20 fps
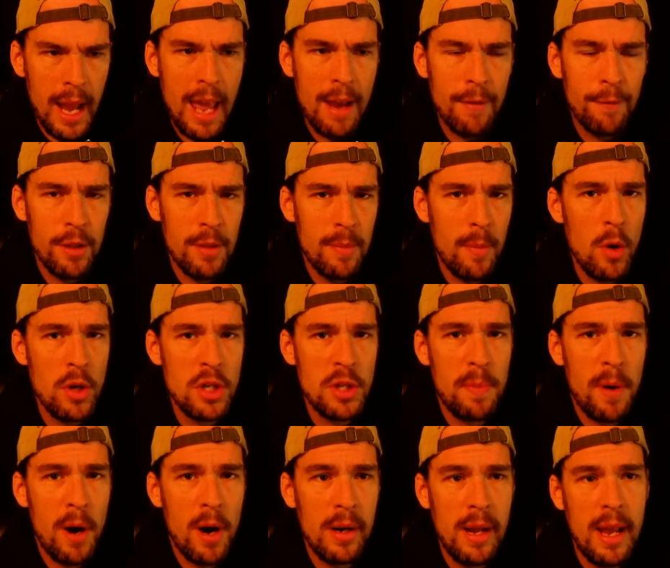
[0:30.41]
And for the
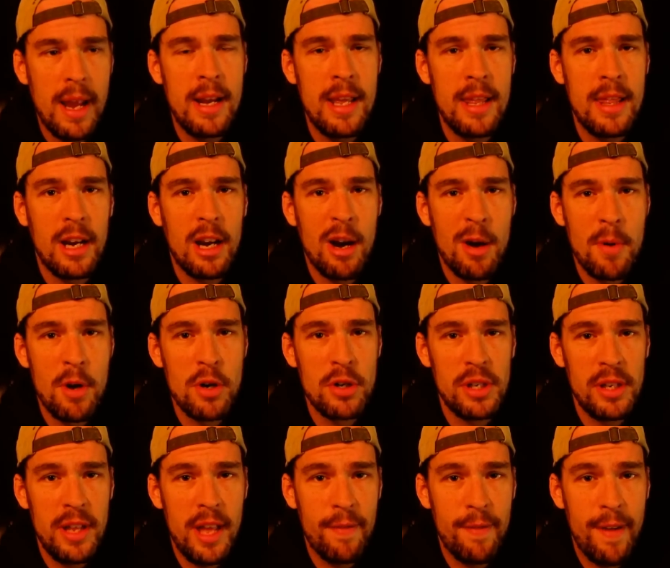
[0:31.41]
most part, any of the
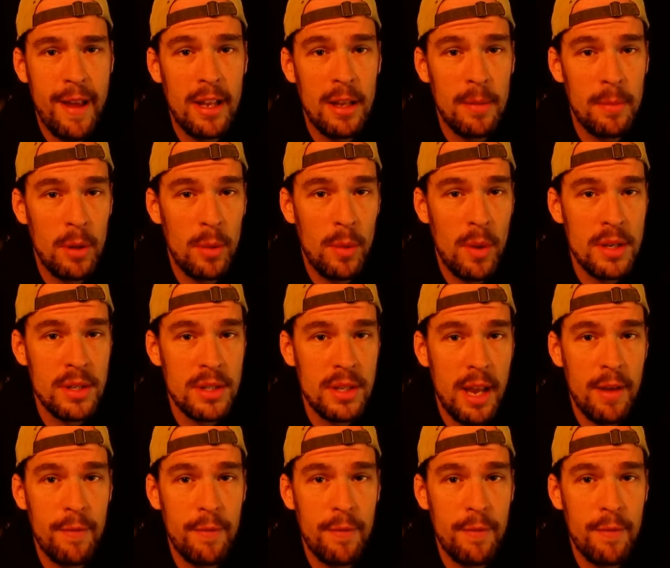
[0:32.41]
commercially available ones,